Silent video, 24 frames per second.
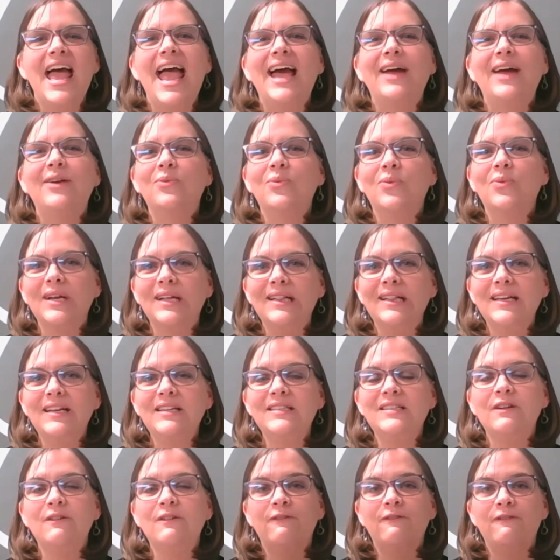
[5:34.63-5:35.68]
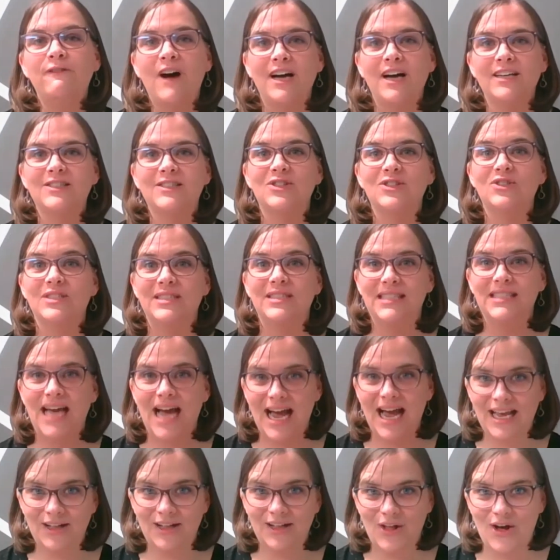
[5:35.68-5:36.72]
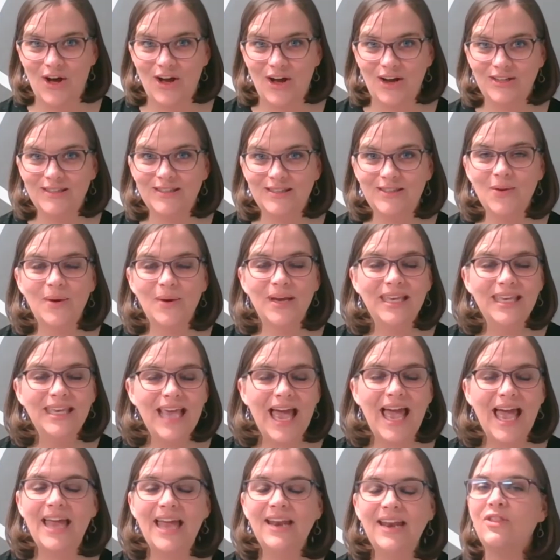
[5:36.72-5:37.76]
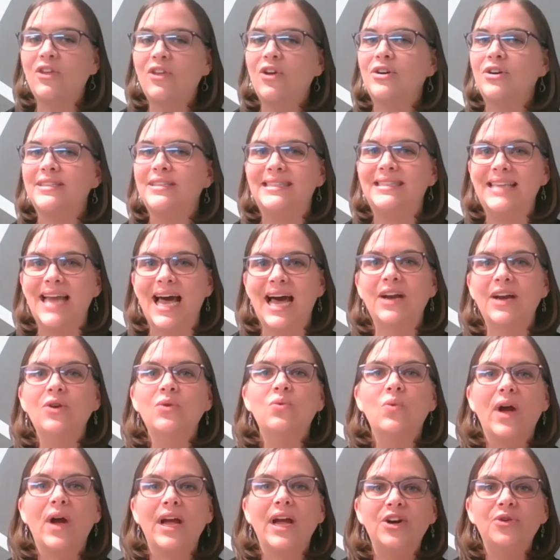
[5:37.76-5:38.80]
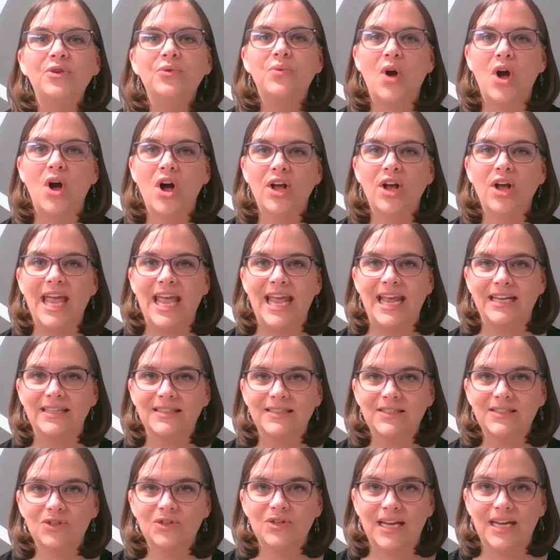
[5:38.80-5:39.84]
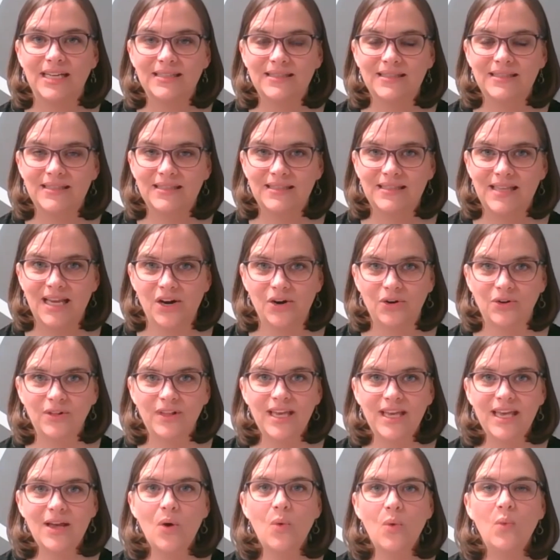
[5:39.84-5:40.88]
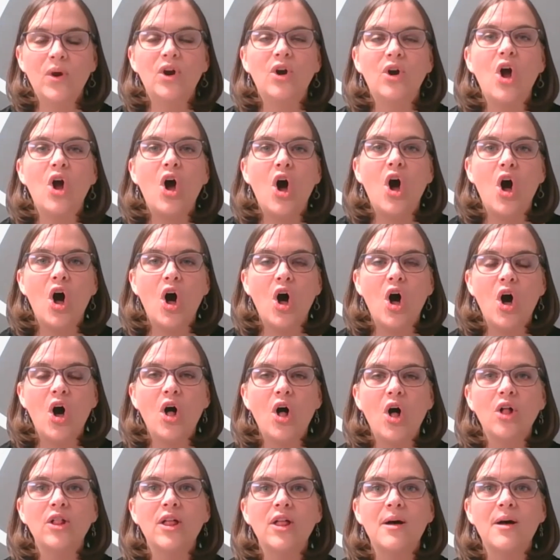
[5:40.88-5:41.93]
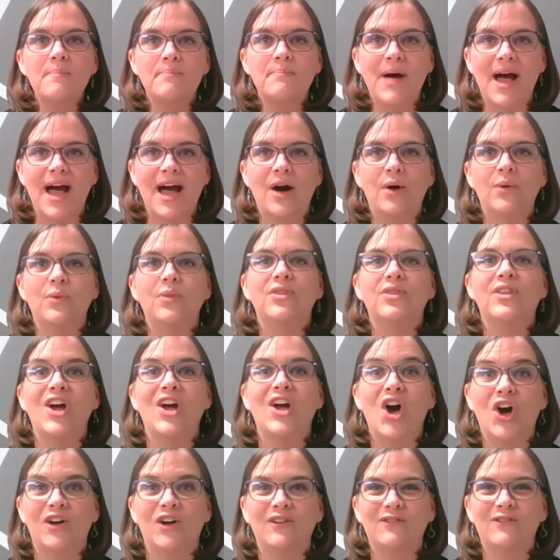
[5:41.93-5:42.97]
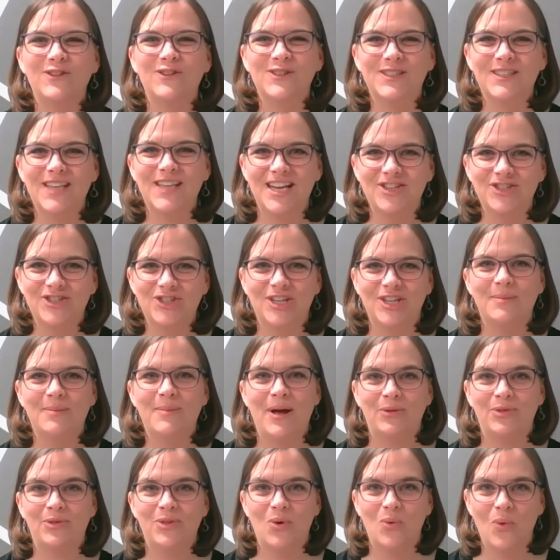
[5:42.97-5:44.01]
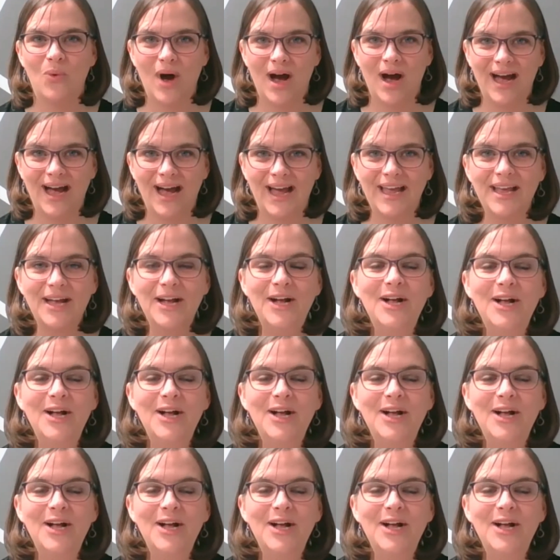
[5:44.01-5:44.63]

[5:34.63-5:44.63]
and really to foster dialogue. So again, there is not a right or wrong answer necessarily. We're all about the conversation about the why.